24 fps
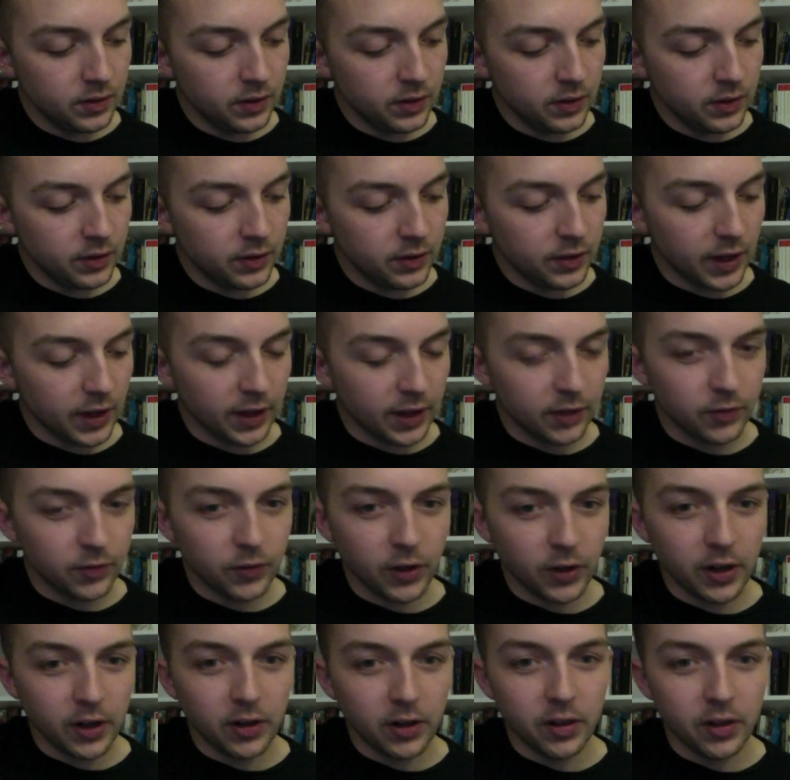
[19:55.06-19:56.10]
2nd
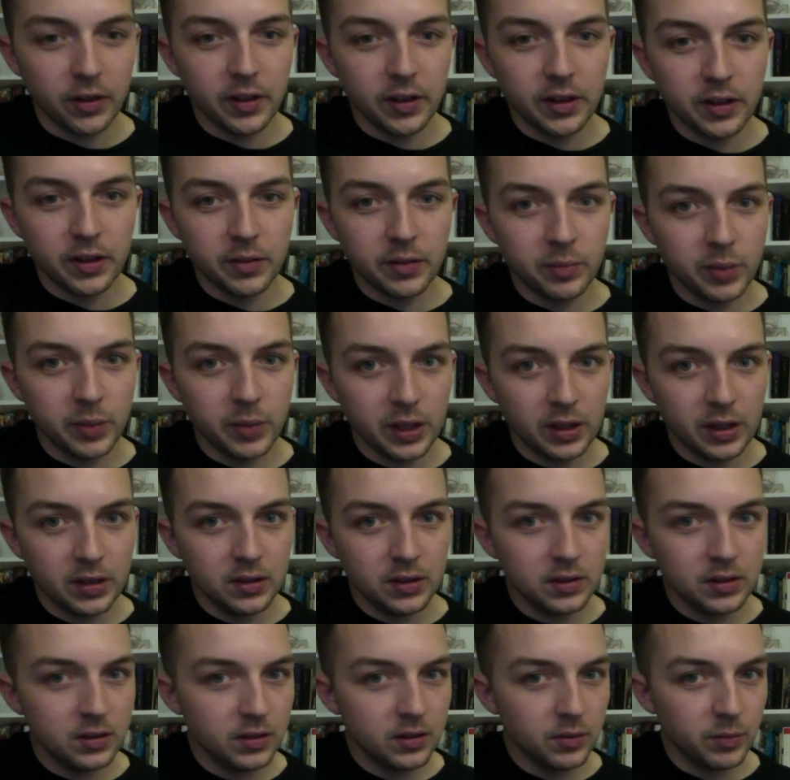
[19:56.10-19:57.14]
fret on the B,
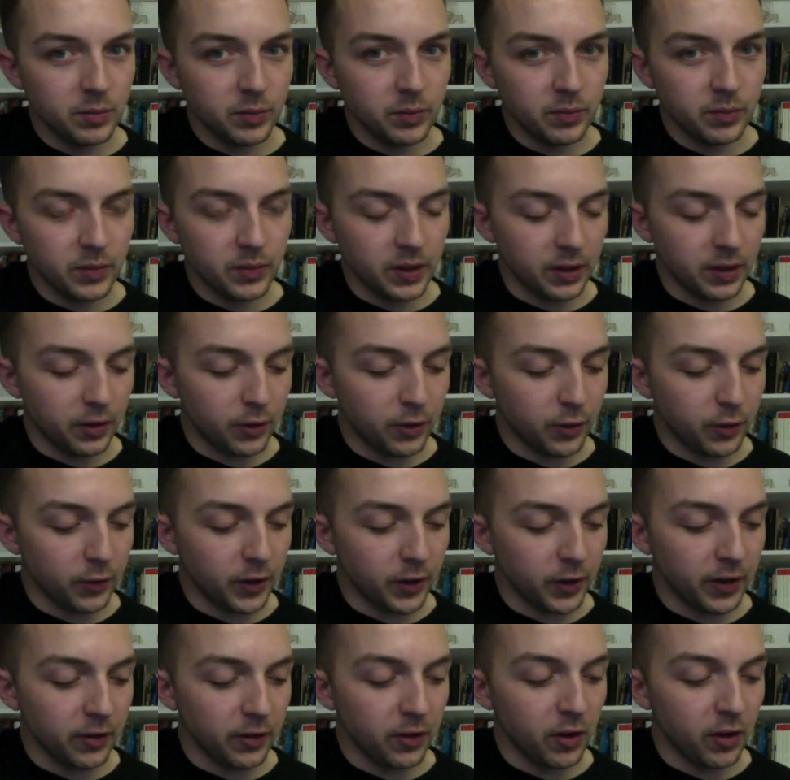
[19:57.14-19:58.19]
third
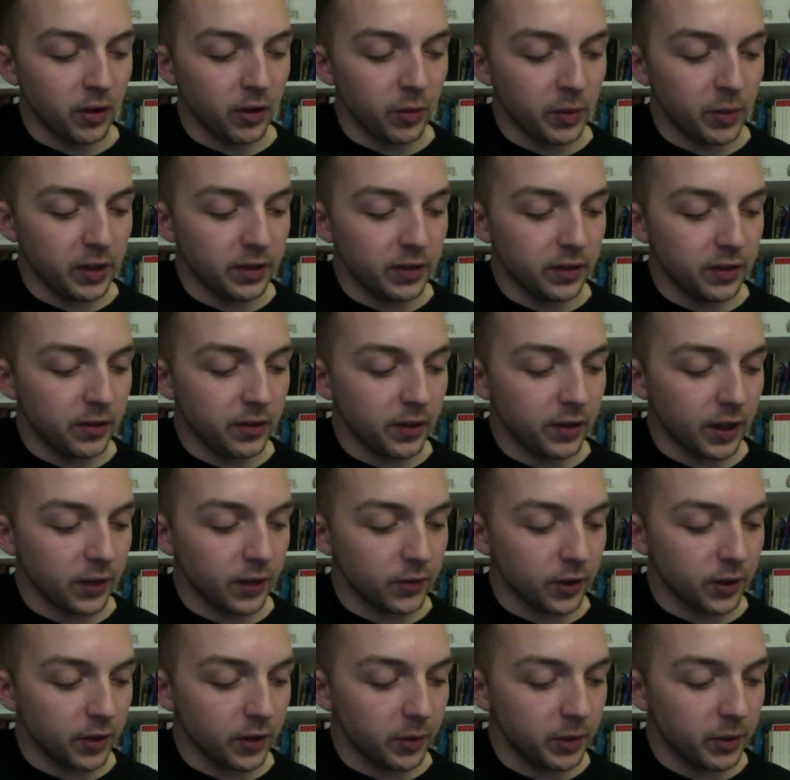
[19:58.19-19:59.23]
fret on the B, and then second
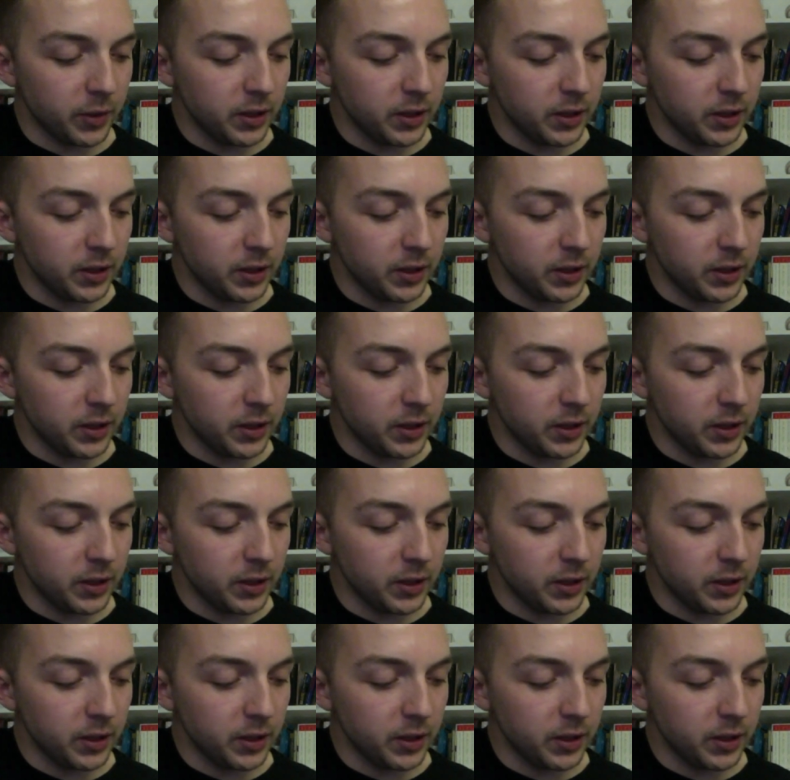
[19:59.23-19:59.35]
fret on the B.